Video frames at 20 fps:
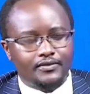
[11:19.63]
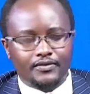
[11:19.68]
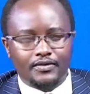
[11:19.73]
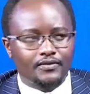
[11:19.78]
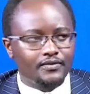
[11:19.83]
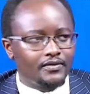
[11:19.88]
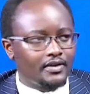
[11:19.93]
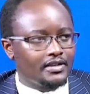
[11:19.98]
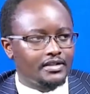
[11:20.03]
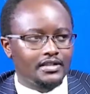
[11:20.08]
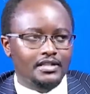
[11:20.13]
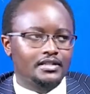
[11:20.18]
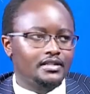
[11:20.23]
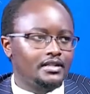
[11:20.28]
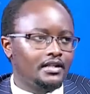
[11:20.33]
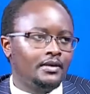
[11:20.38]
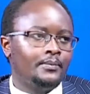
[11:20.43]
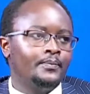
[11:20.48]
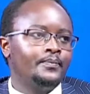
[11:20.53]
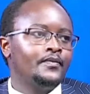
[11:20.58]
5th and
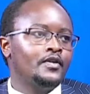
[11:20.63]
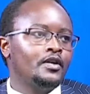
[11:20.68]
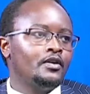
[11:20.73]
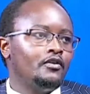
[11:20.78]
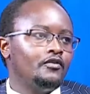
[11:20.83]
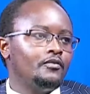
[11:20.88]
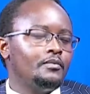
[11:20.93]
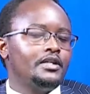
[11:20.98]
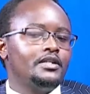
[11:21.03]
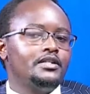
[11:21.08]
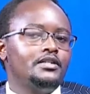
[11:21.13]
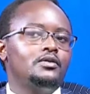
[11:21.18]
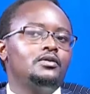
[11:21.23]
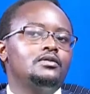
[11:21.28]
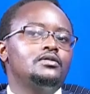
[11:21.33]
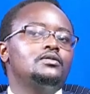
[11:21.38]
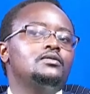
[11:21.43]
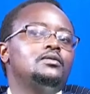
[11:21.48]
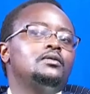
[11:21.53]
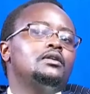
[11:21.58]
6th year of
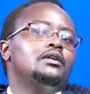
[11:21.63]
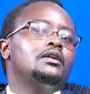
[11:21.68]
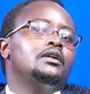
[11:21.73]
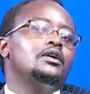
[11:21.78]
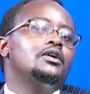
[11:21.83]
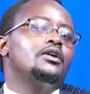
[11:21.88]
medical school.